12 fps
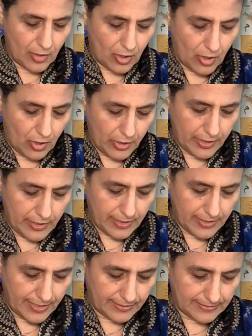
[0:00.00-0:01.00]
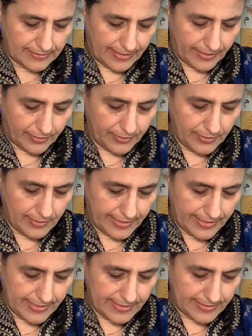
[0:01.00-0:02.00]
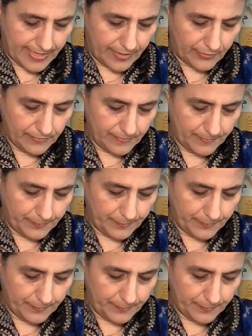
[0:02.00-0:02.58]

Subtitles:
on the next letter, lay it down